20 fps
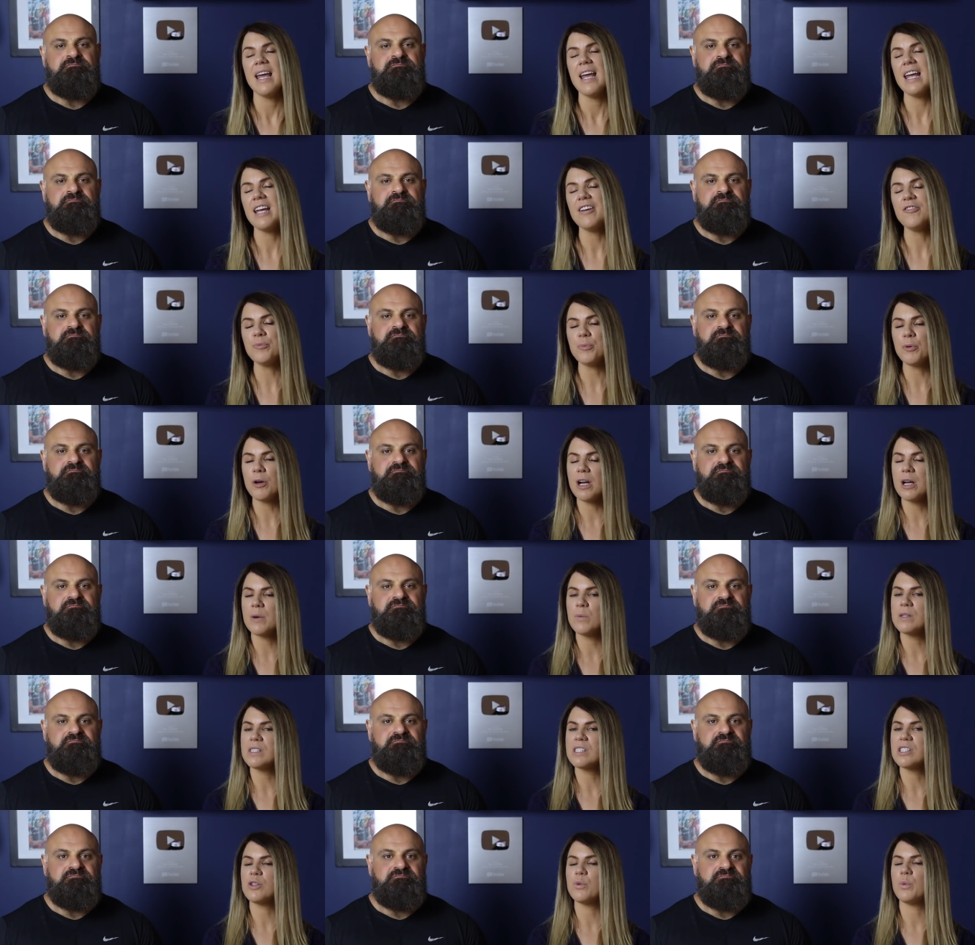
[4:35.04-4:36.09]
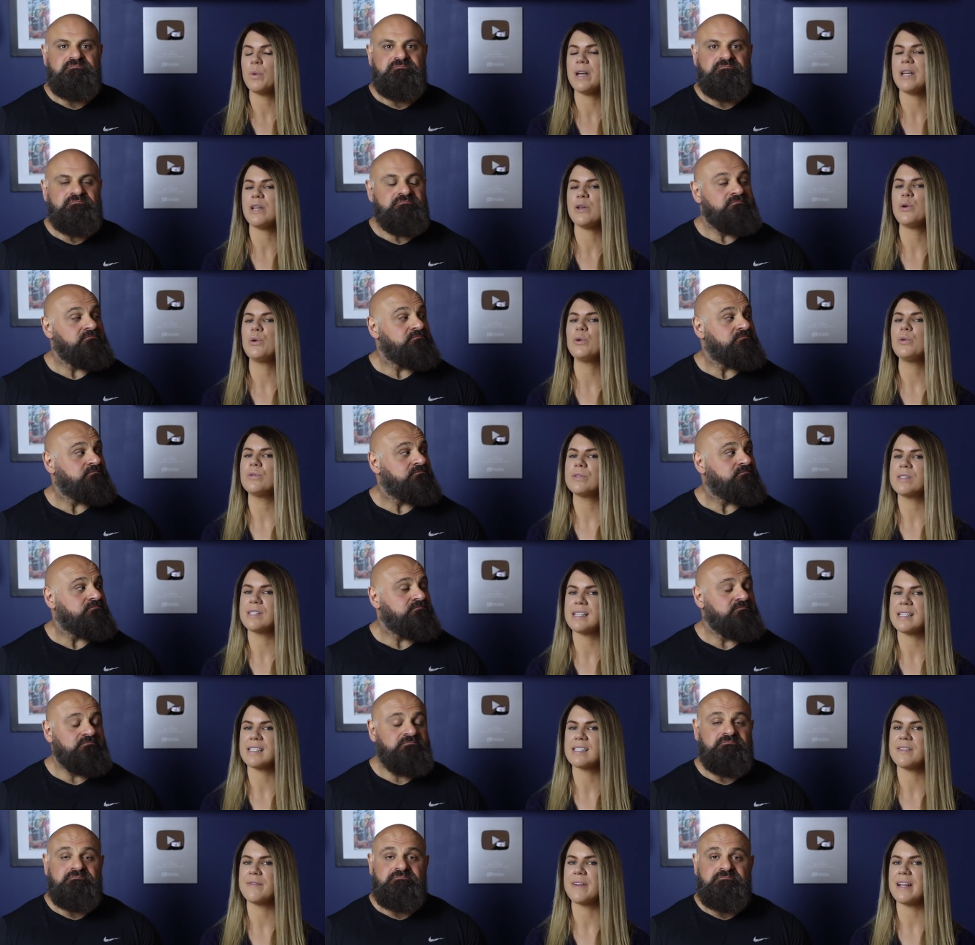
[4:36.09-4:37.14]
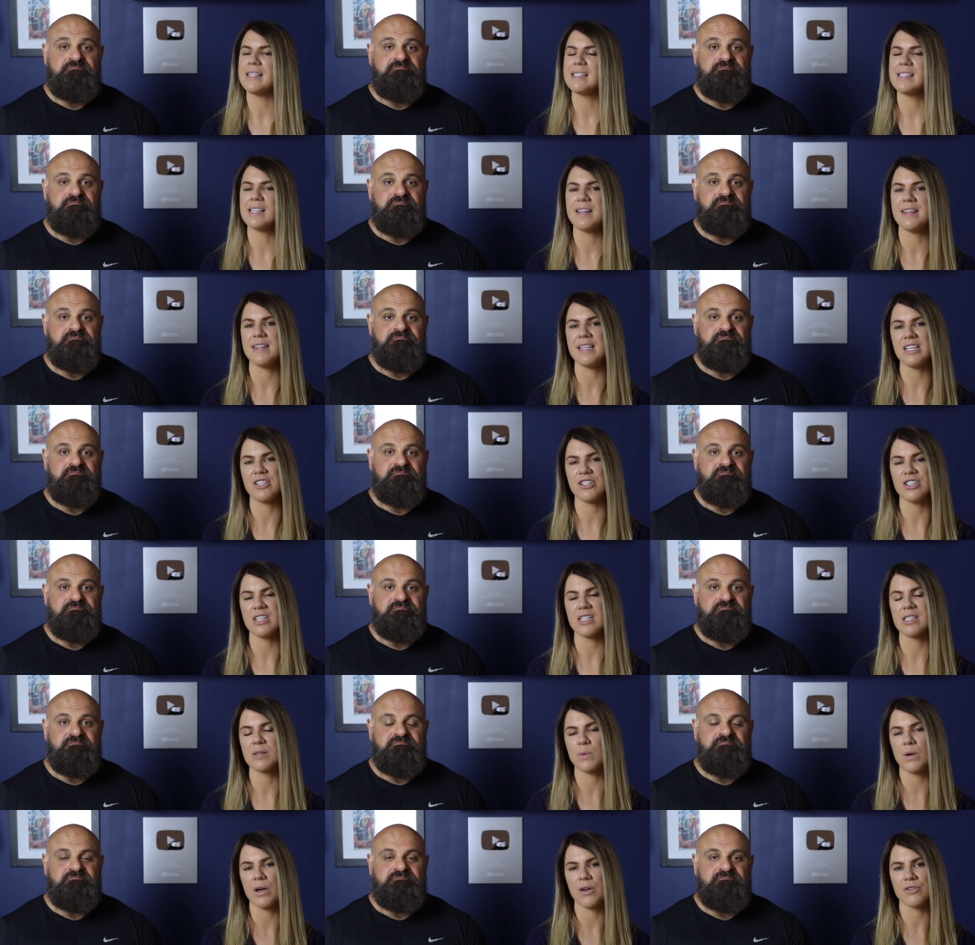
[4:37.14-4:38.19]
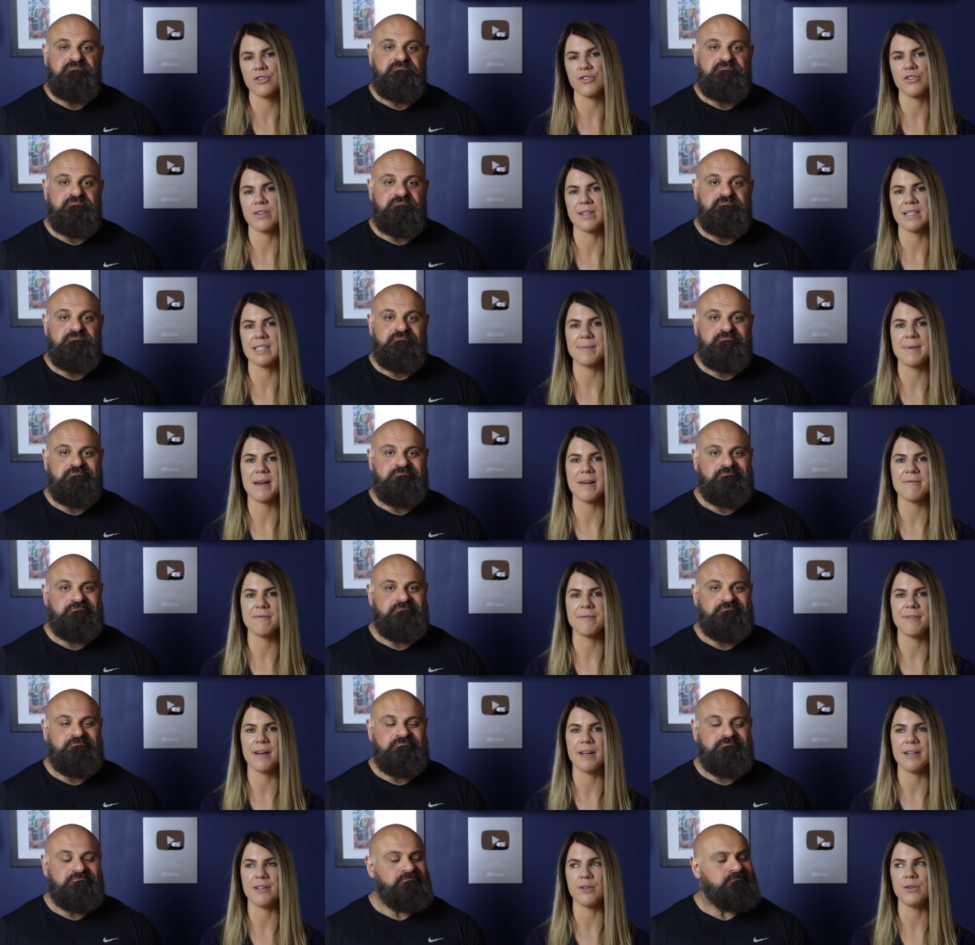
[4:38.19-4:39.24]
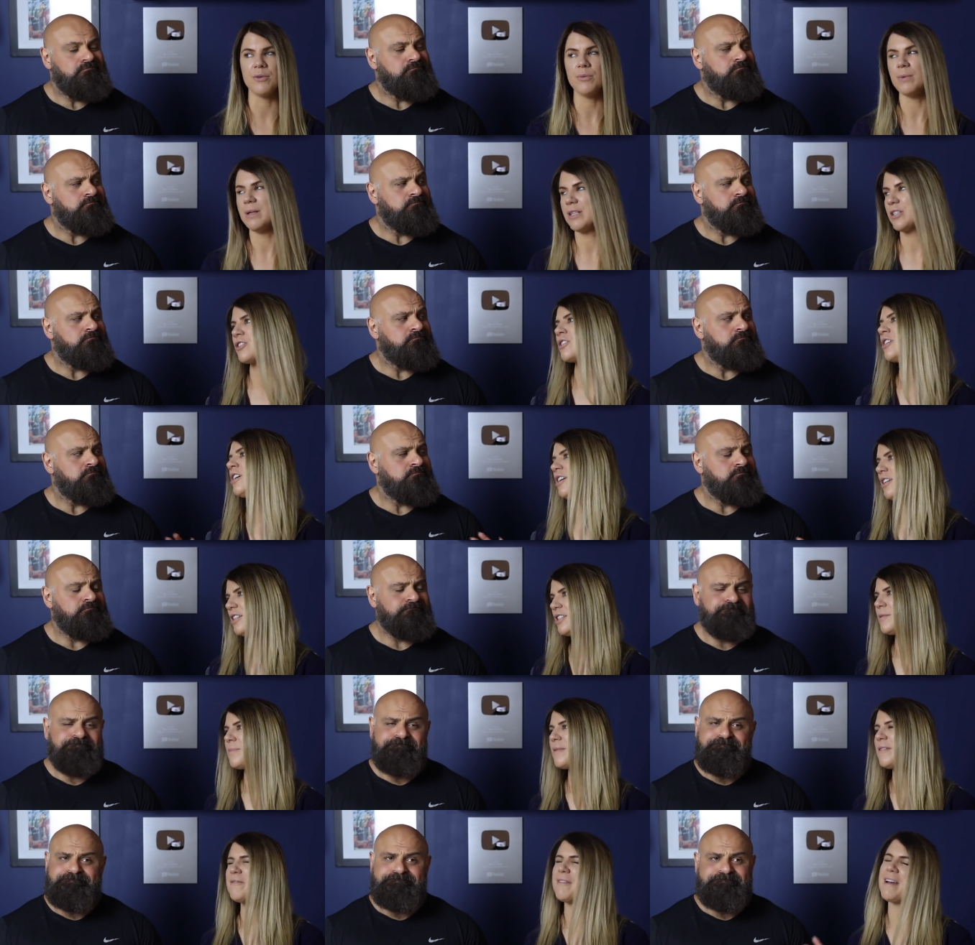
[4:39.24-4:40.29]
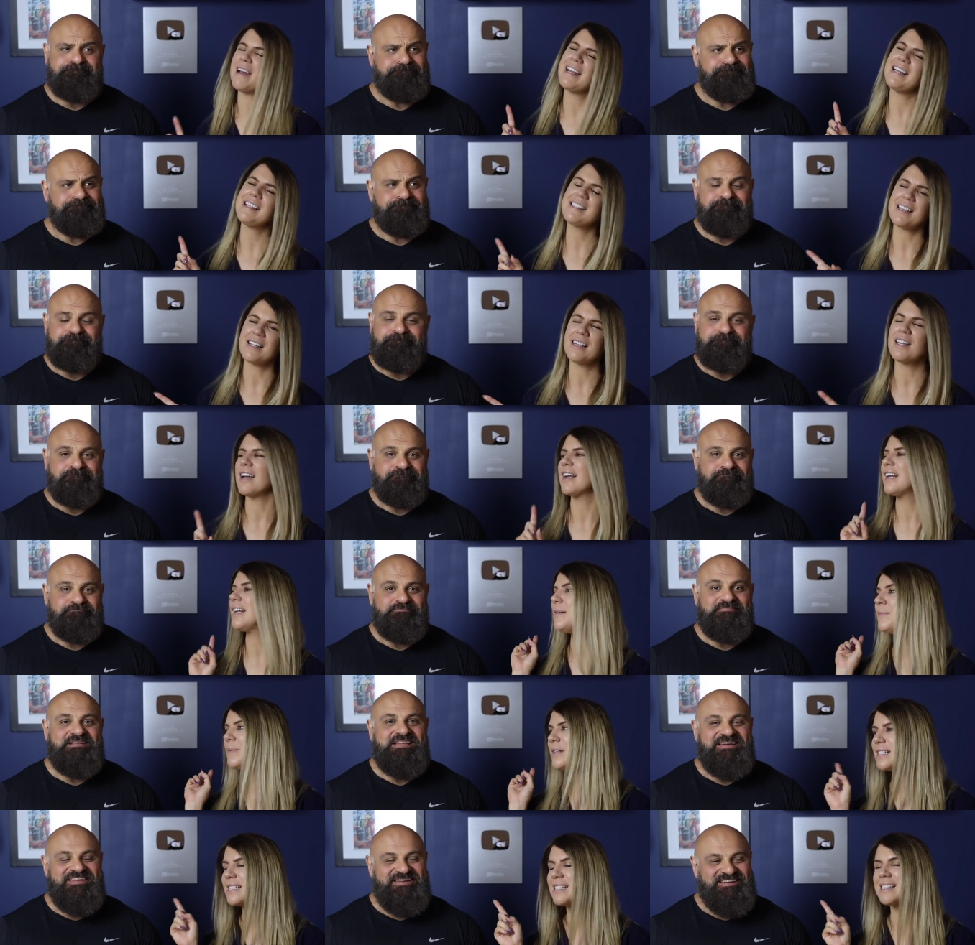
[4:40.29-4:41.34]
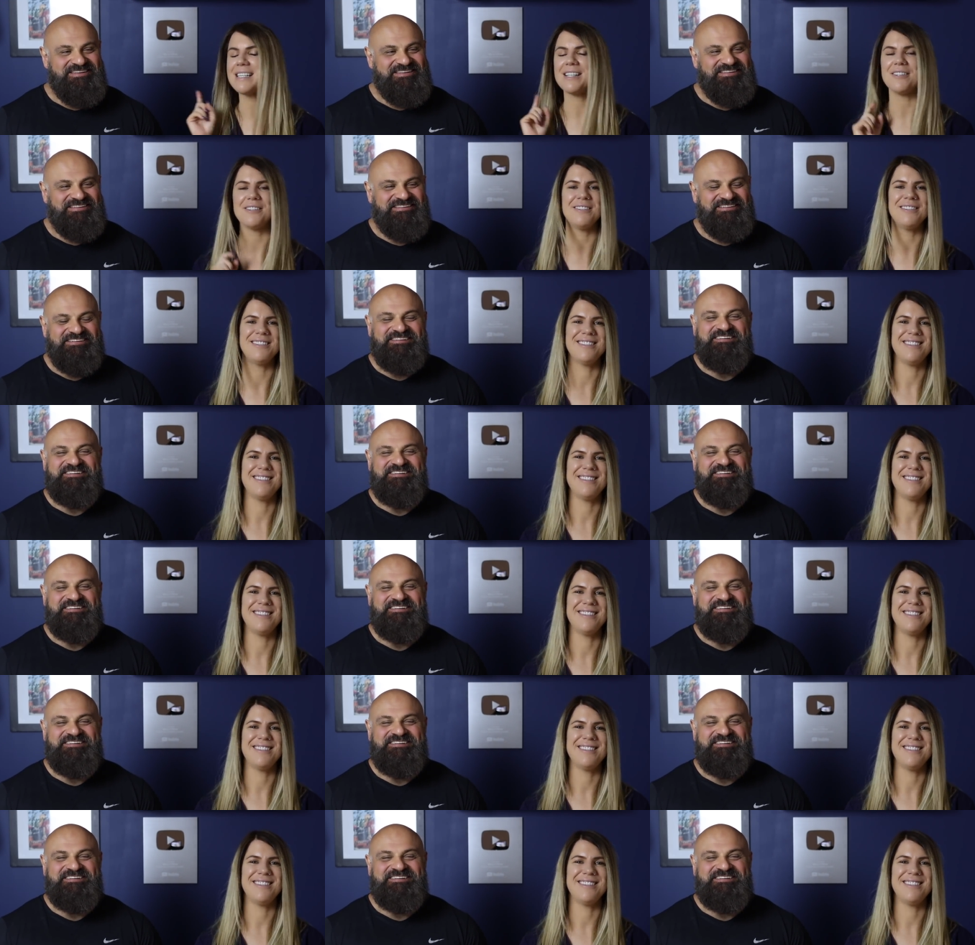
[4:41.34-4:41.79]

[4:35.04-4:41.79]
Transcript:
Speaker 1: If Brian was to win all six events in this year's World's Strongest Man final, which to be fair is unlikely but still,